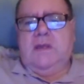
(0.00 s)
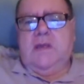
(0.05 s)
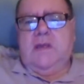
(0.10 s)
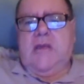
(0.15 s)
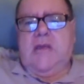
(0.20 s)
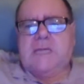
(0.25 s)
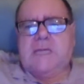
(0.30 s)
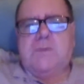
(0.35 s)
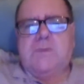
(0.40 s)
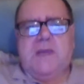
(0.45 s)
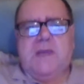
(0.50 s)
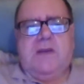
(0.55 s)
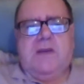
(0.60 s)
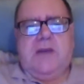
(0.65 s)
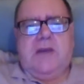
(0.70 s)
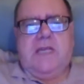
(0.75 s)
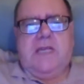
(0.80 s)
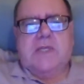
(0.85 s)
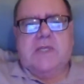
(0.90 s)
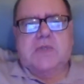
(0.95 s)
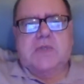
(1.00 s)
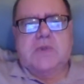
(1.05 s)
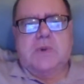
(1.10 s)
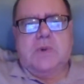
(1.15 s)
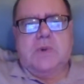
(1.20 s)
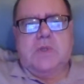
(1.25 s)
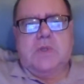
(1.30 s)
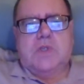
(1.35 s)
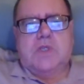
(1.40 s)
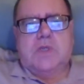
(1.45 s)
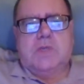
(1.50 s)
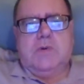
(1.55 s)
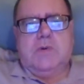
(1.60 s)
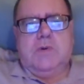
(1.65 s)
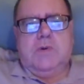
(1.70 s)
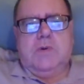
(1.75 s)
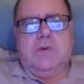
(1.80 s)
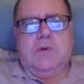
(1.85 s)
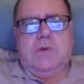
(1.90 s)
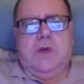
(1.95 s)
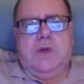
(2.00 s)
It's been great talking to you all.